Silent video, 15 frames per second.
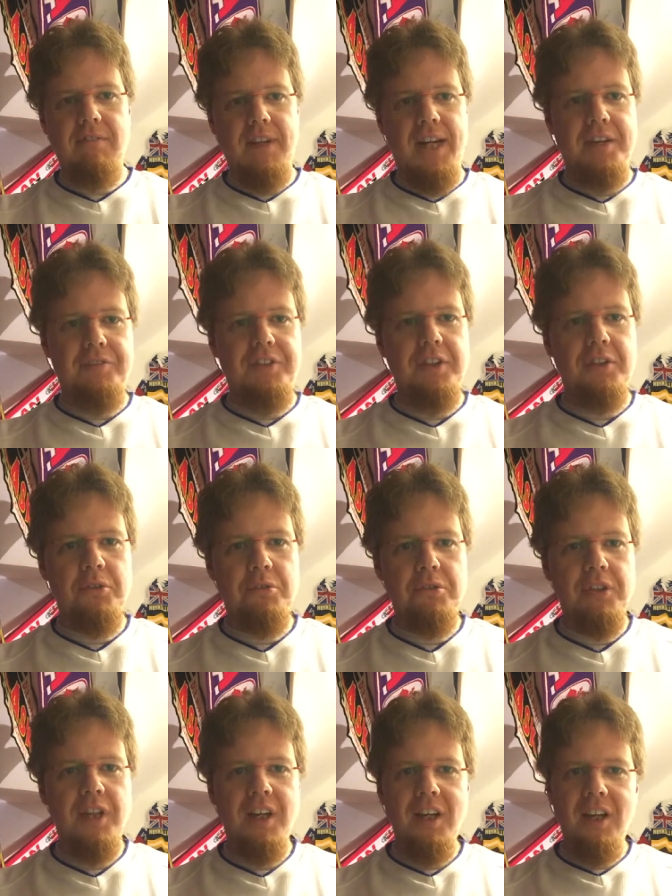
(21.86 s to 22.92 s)

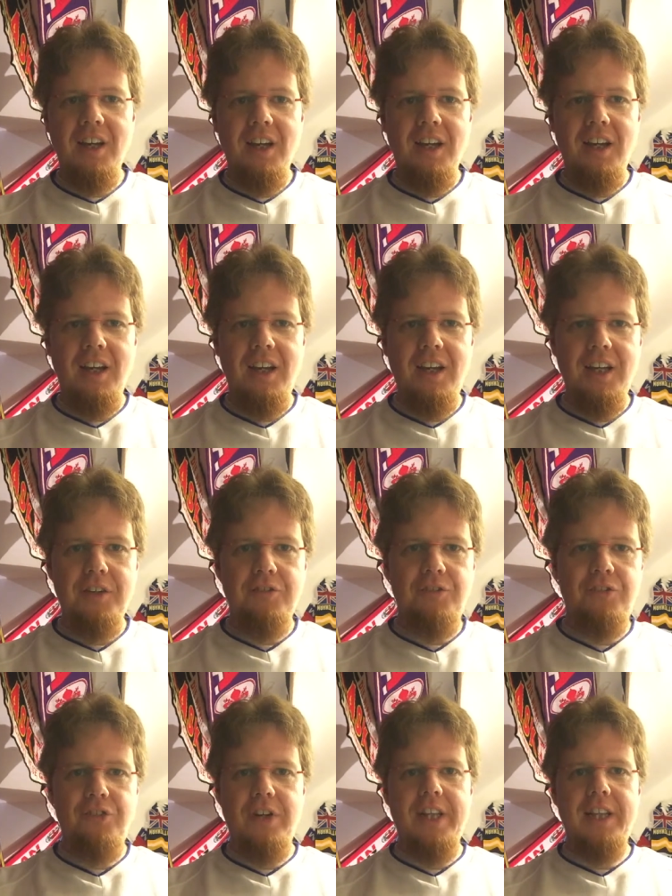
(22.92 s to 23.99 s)
afternoon a
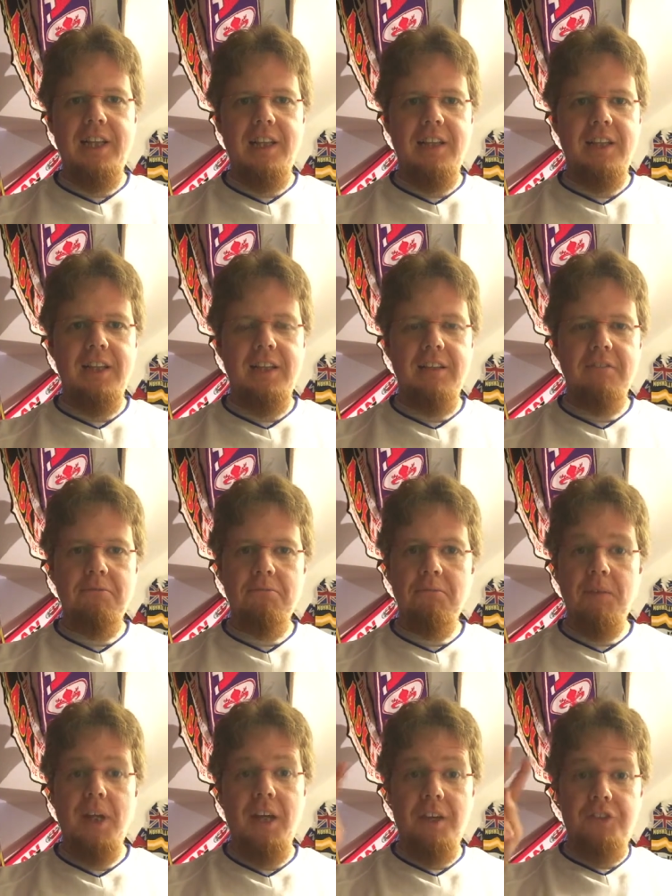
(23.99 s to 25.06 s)
friendly
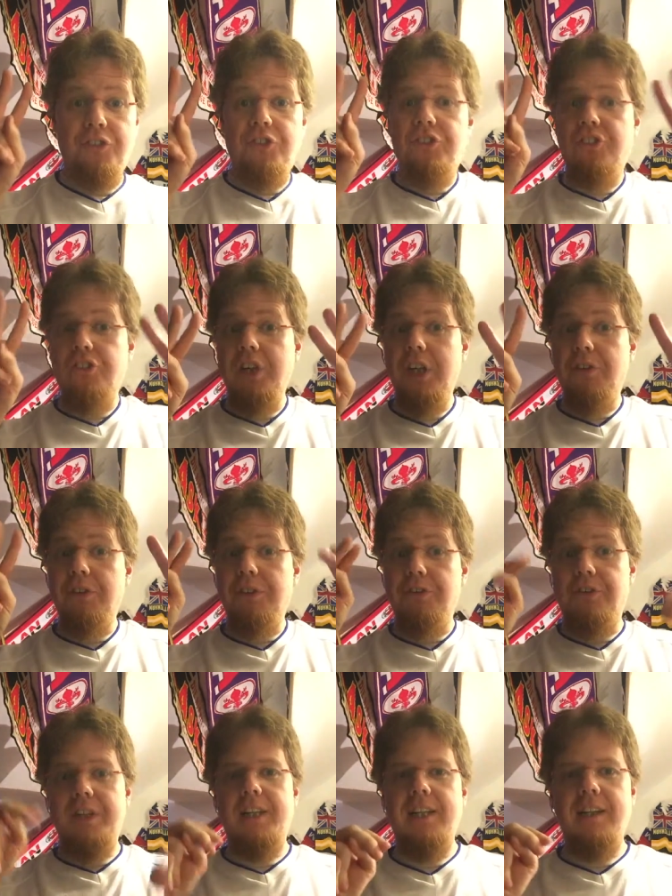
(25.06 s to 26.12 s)
a secret
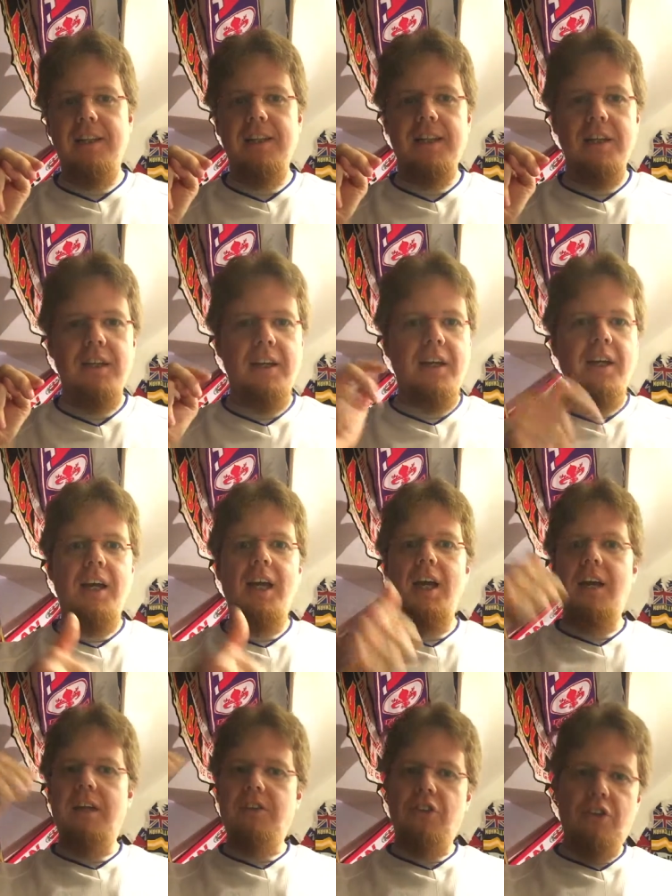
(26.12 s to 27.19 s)
friendly
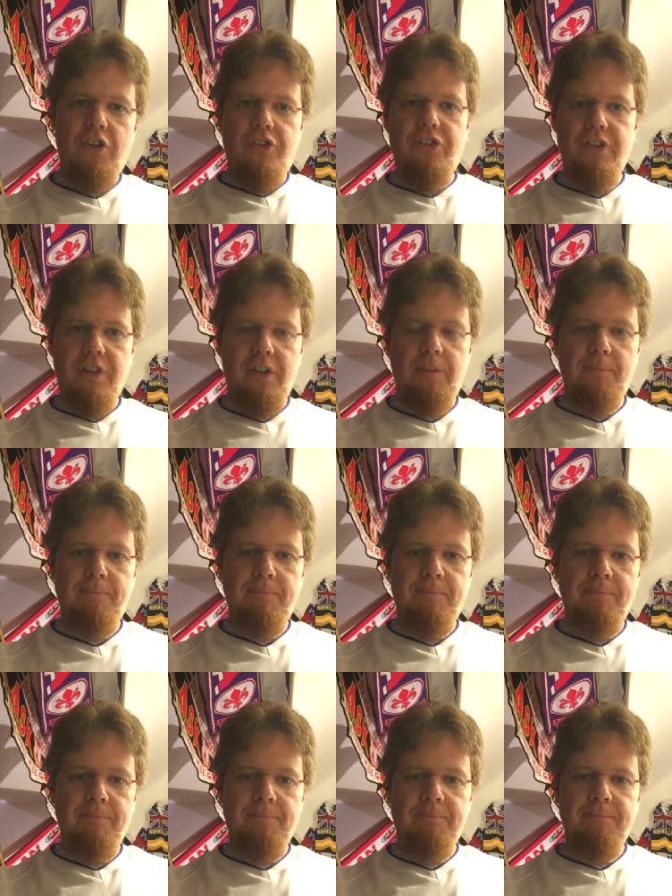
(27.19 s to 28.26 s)
at Arsenal
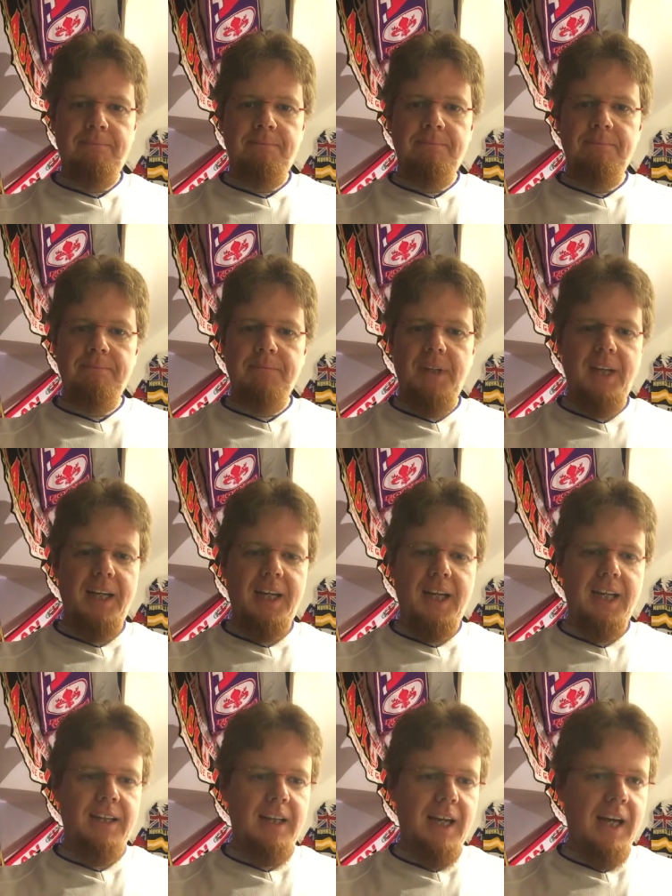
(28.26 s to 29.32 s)

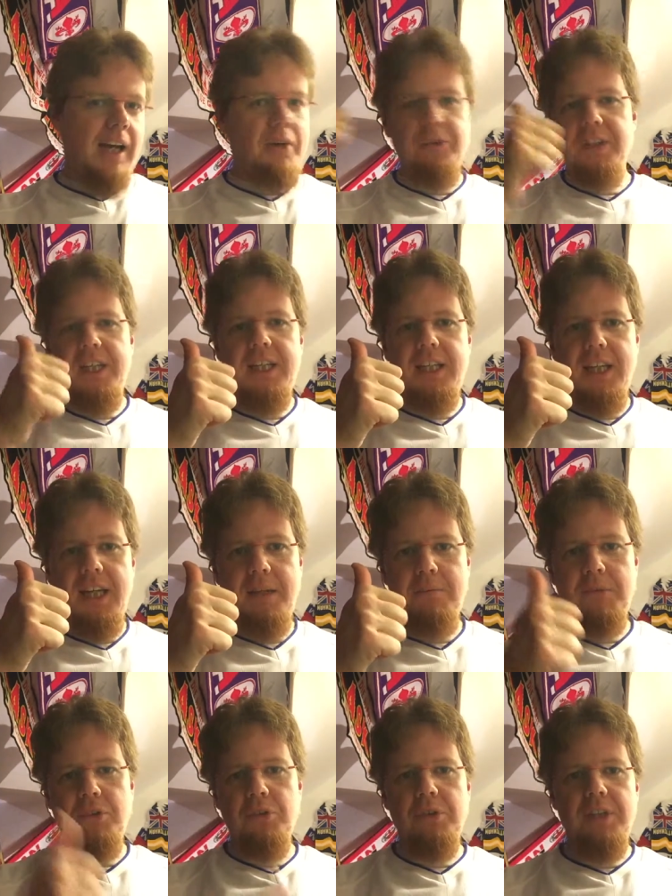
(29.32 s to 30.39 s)
and how they
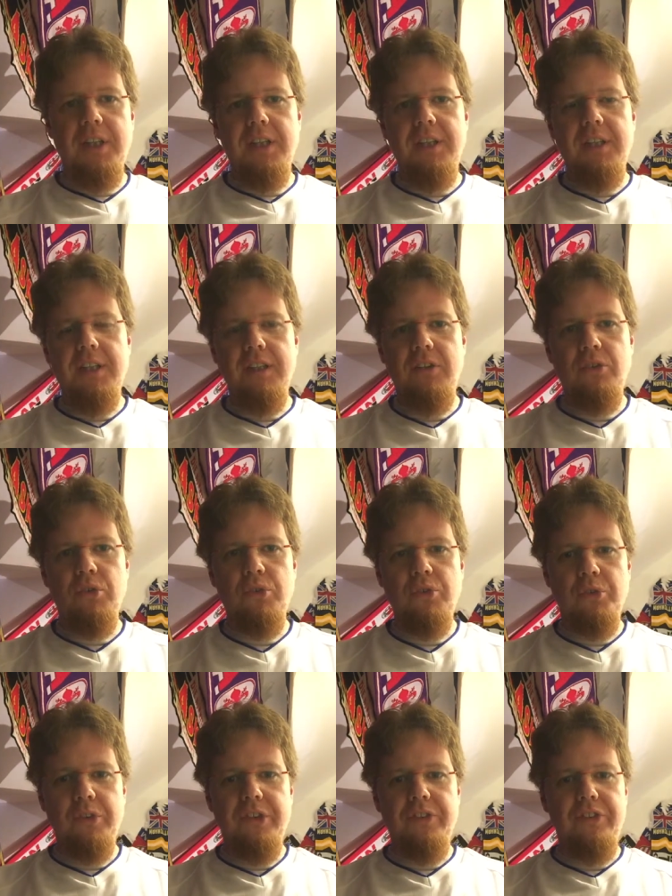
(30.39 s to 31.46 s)
came to the idea to
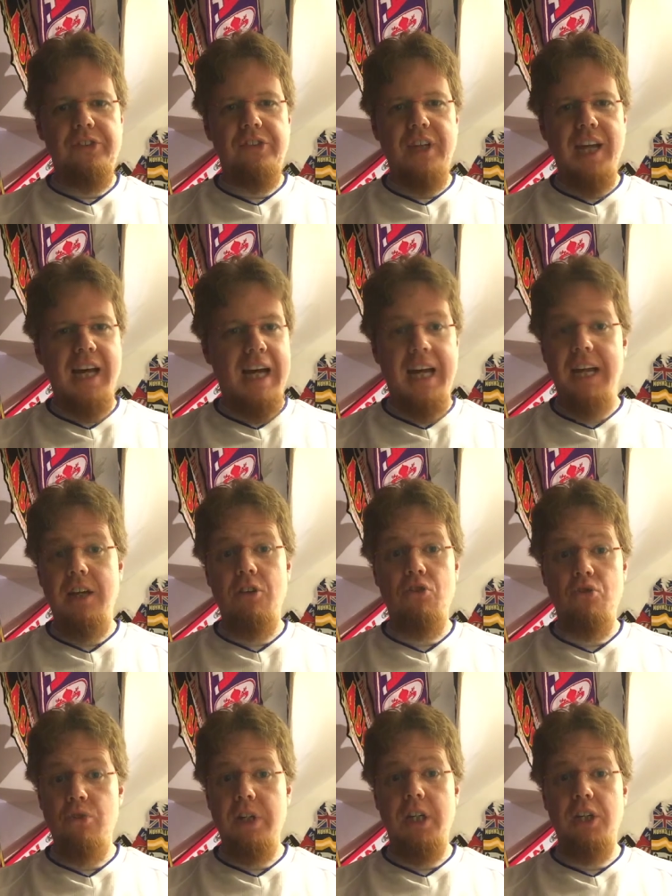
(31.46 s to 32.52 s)
do this I
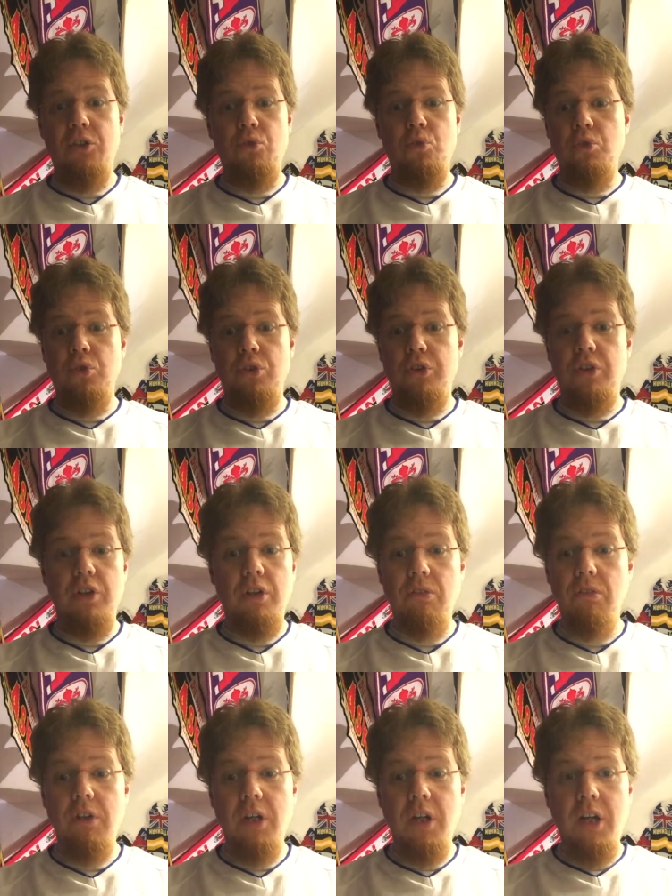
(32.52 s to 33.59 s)
really do not know